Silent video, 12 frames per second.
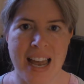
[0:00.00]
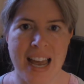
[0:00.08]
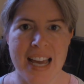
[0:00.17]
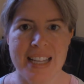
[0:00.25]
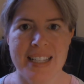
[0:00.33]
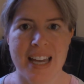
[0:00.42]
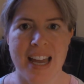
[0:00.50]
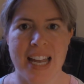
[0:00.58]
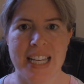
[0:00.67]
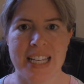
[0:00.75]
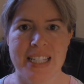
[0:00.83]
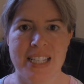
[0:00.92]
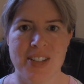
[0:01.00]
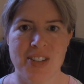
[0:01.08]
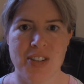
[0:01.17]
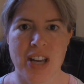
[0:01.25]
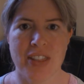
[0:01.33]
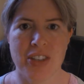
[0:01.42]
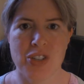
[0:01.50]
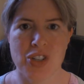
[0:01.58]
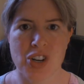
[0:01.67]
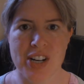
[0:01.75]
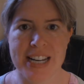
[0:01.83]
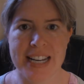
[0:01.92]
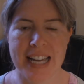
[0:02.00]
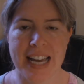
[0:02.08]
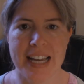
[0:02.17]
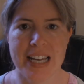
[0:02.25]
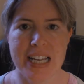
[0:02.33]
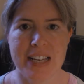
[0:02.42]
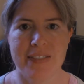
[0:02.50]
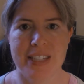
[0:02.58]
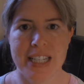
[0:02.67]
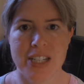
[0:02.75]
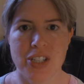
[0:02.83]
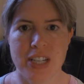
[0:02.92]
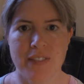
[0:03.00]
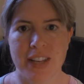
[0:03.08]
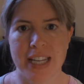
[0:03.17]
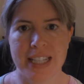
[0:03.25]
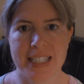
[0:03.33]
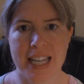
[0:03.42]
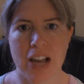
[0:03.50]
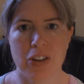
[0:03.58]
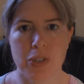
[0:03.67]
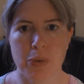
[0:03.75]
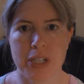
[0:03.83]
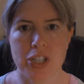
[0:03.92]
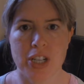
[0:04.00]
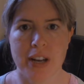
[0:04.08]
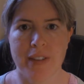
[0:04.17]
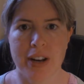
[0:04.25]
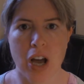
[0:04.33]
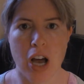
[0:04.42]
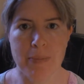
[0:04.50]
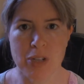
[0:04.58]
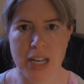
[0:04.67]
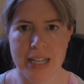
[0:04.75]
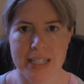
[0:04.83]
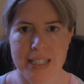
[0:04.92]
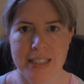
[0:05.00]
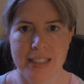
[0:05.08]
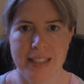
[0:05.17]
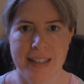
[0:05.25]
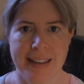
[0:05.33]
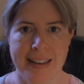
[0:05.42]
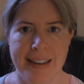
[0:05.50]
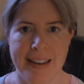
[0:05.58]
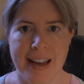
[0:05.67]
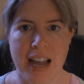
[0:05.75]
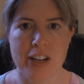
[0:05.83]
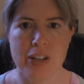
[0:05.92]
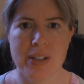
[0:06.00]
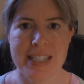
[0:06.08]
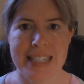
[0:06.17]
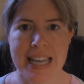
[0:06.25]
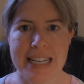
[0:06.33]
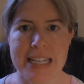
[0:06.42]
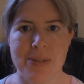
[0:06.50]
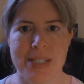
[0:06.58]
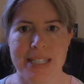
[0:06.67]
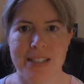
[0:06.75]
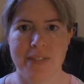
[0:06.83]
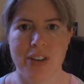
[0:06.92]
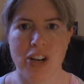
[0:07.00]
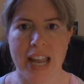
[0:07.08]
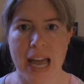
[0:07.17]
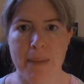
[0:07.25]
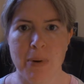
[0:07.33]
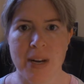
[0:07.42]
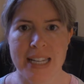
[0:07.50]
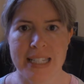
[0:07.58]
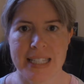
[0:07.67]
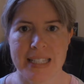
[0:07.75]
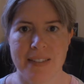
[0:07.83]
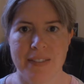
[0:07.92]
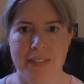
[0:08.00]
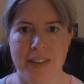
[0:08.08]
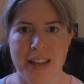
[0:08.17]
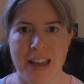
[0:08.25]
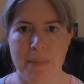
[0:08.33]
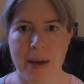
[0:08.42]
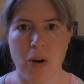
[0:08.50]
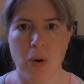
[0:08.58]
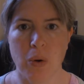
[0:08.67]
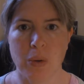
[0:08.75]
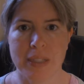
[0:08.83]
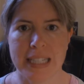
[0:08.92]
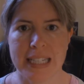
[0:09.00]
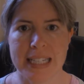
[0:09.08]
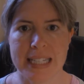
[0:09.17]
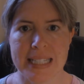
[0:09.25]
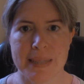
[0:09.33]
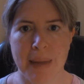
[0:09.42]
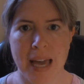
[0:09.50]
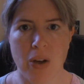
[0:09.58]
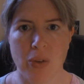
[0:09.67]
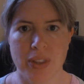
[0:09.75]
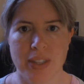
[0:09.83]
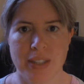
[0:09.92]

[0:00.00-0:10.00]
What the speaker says: As I continued on the journey of teaching Vegas how to retrieve an object, I noticed that he was still very apprehensive about holding it in his mouth.